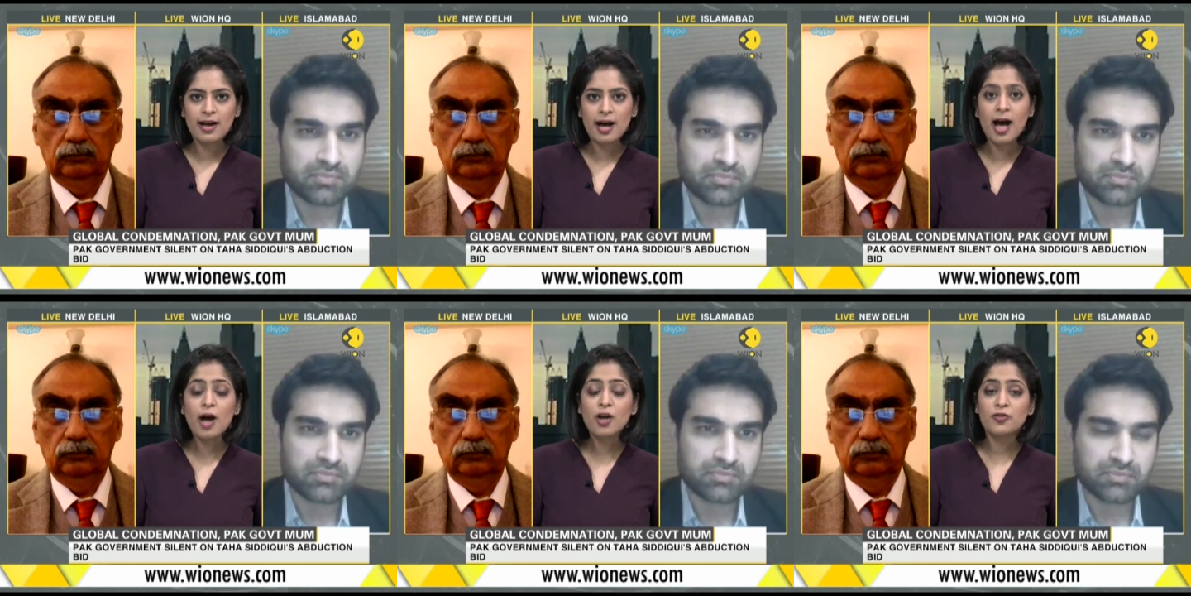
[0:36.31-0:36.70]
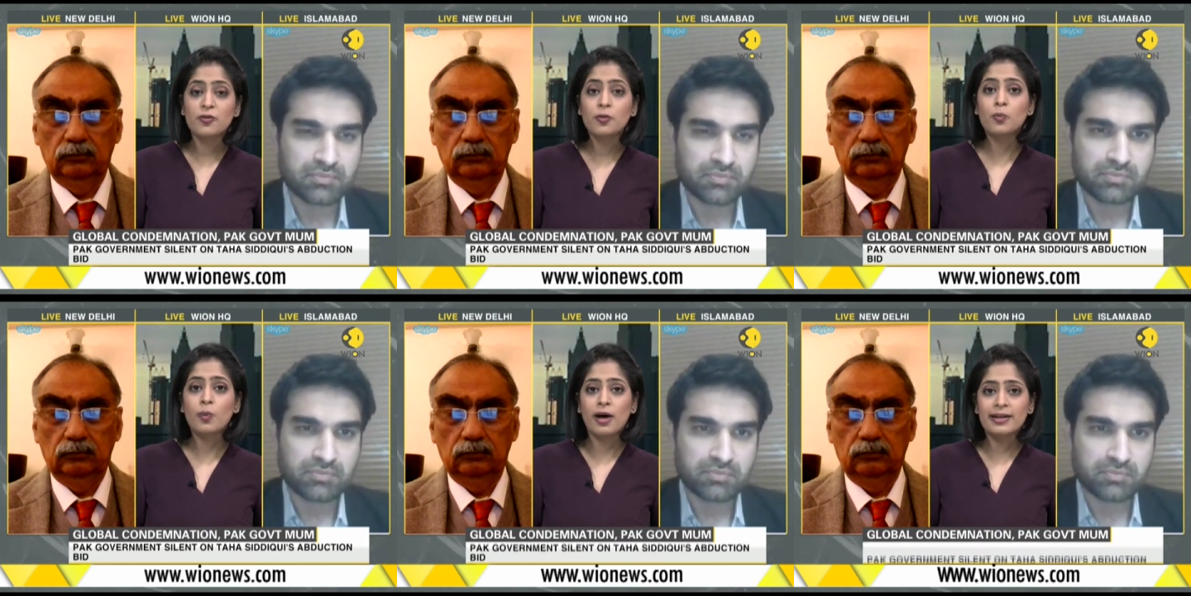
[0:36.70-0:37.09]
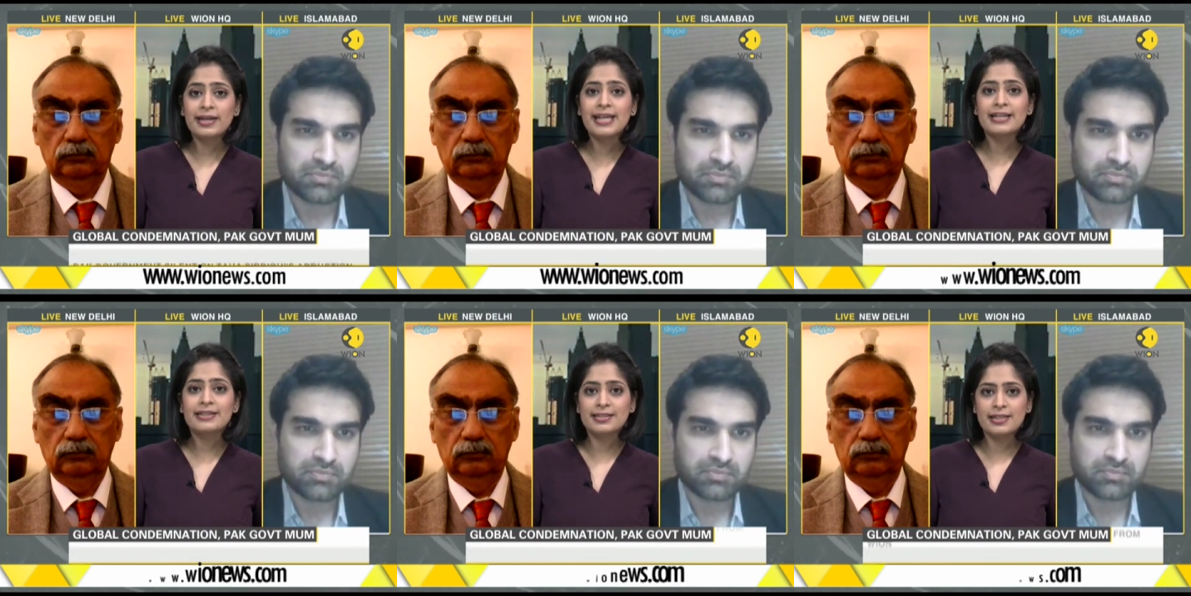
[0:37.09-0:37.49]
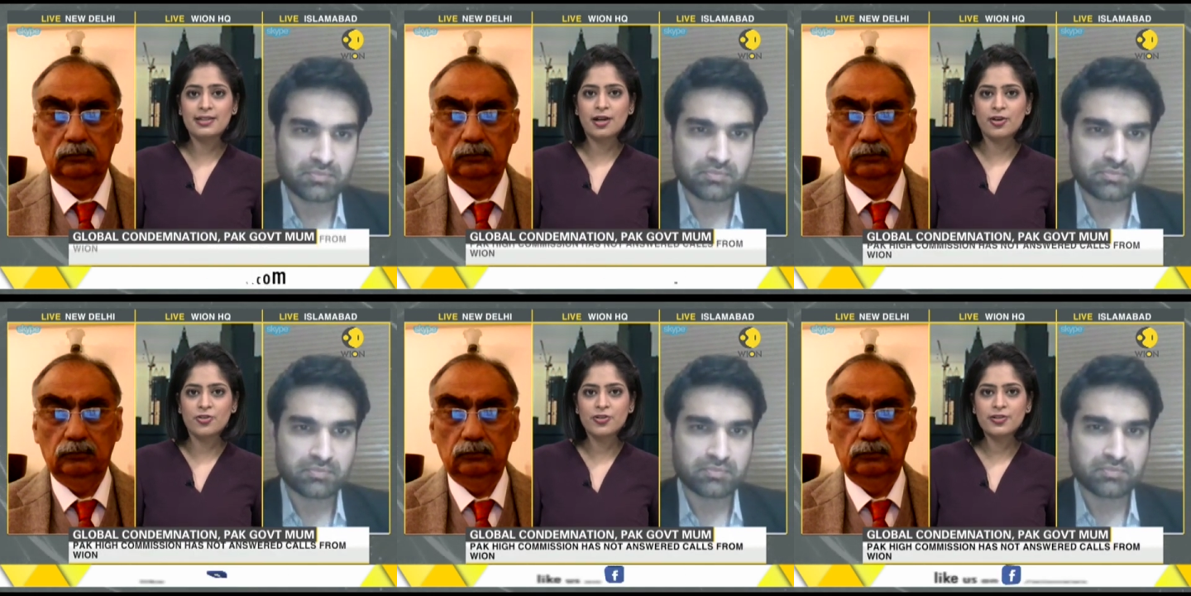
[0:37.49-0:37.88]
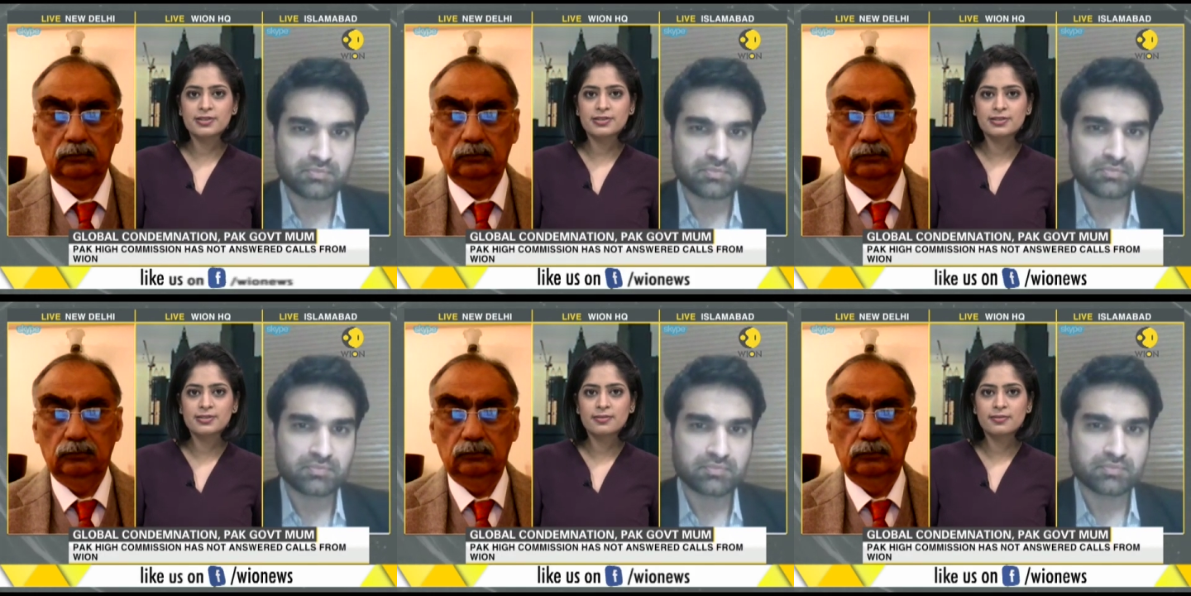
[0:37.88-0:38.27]
Speaker 1: out of 180
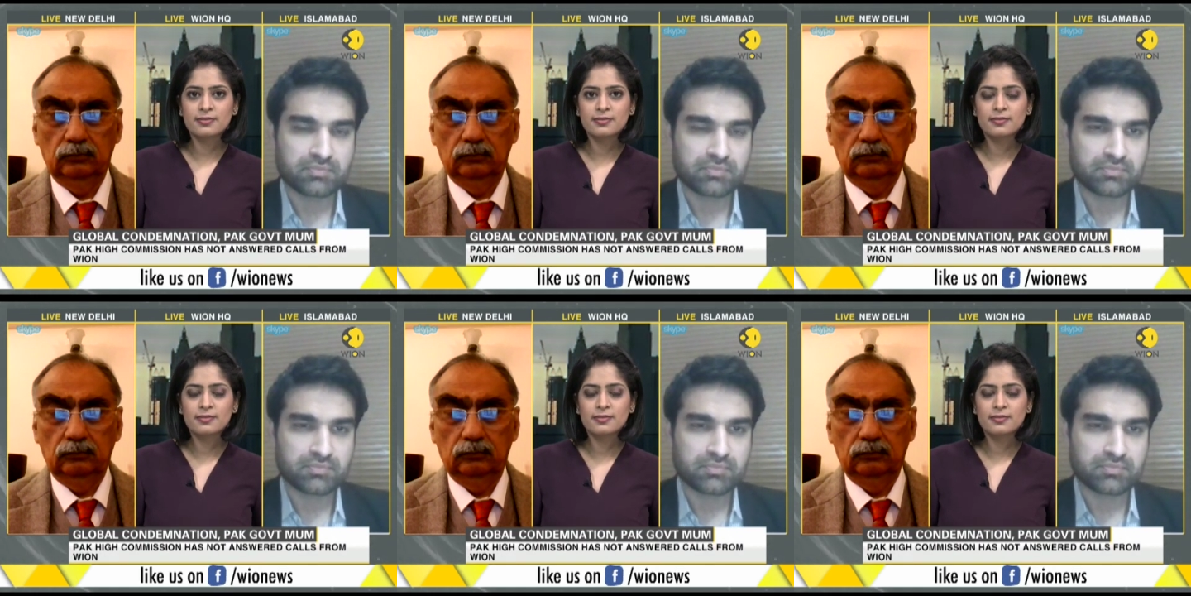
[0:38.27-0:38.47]
countries.